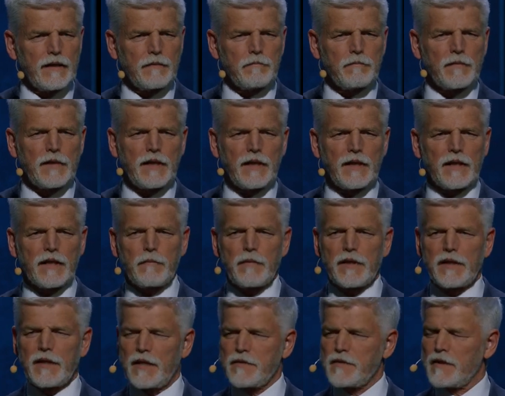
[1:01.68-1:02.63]
am a little
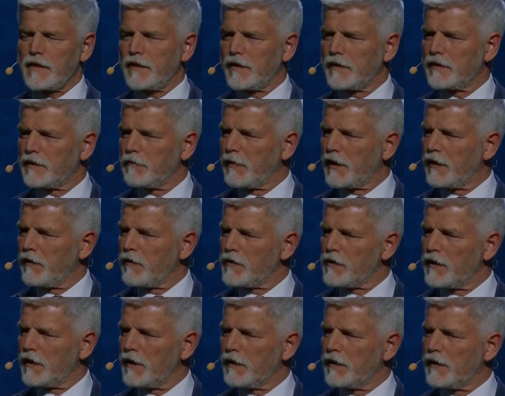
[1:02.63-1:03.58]
bit hesitant
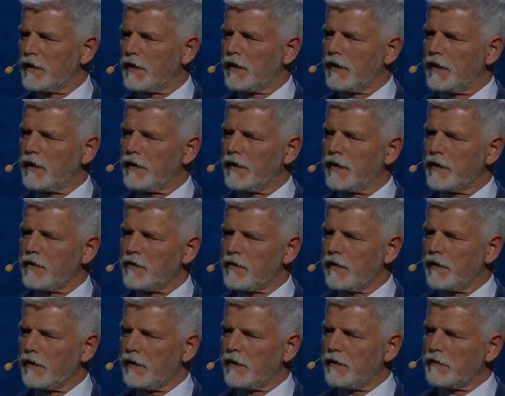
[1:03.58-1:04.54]
because it uh, in,
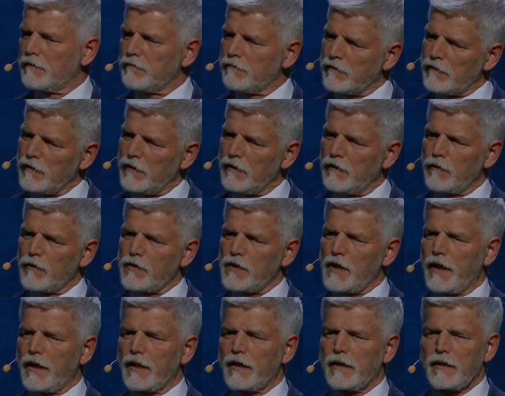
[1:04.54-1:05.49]
uh, looks
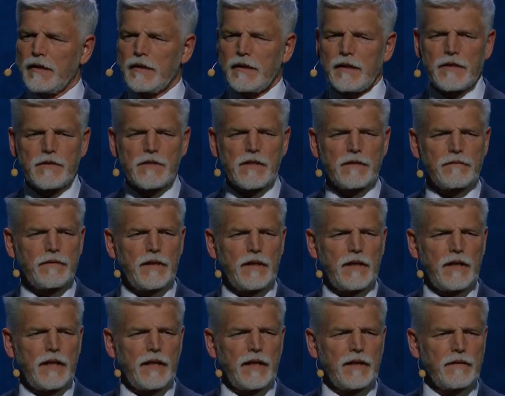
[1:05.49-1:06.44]
like uh, as if
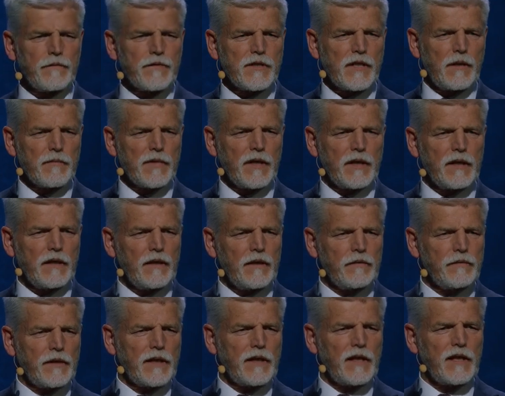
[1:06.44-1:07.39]
uh, I have something
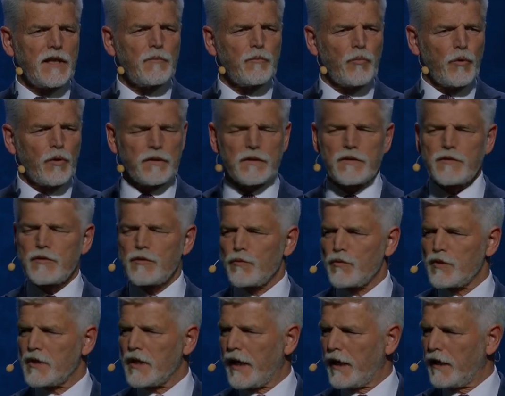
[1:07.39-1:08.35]
of a key importance to
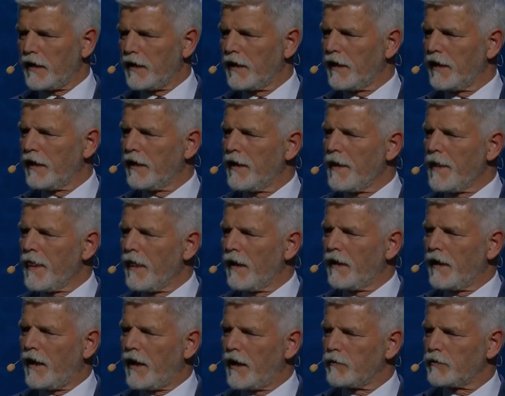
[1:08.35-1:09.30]
say.
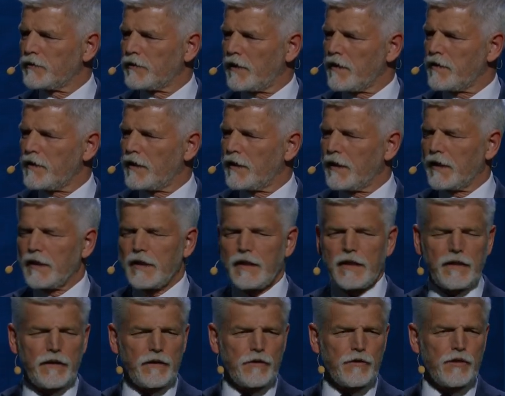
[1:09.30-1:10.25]
I would rather
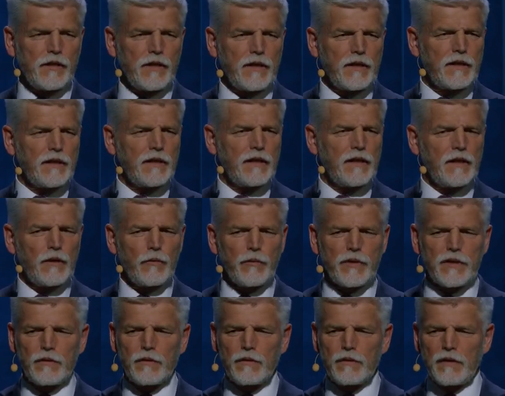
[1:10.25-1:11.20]
uh, share
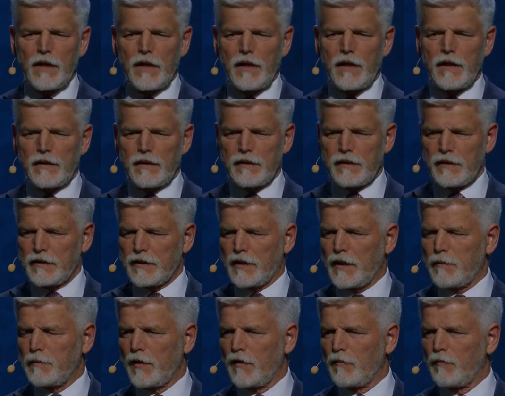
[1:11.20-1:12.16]
with you a
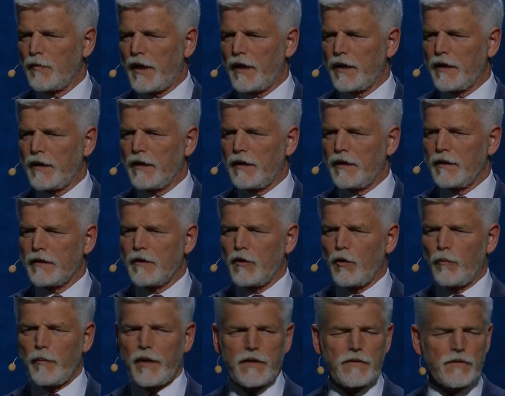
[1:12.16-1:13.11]
couple of my
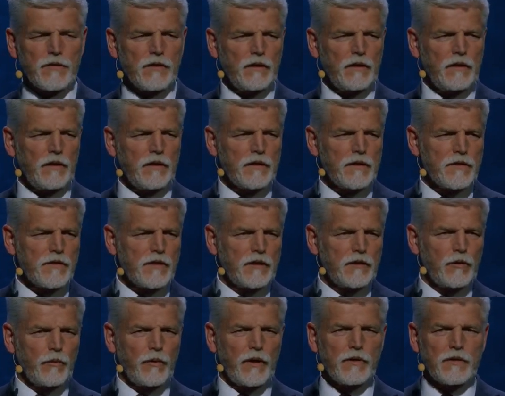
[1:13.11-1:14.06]
comments on the
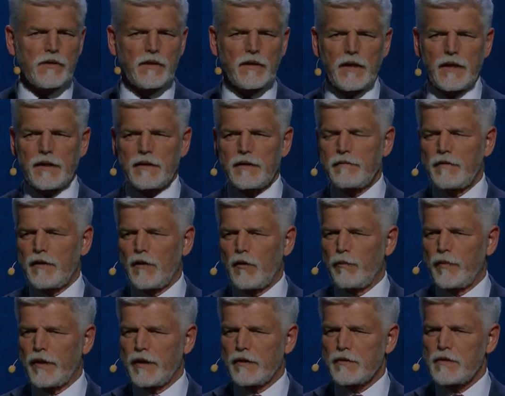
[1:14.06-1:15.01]
situation and
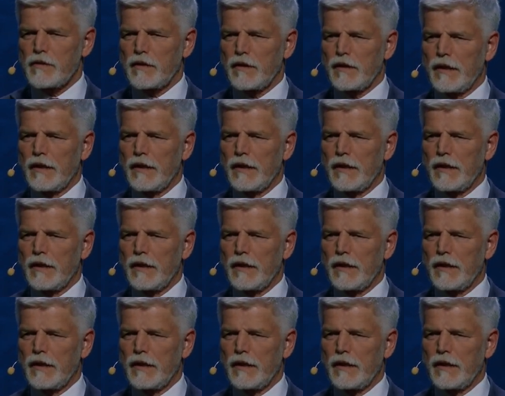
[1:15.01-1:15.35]
developments